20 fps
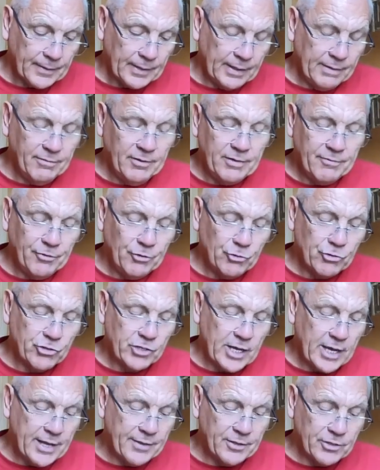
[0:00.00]
Even if you
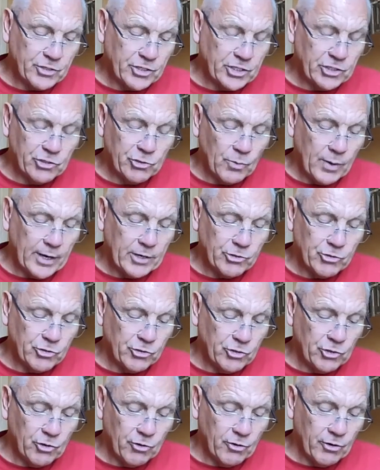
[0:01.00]
stay in the
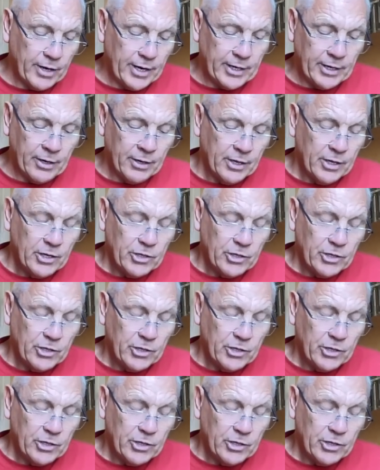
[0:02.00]
situation you're in,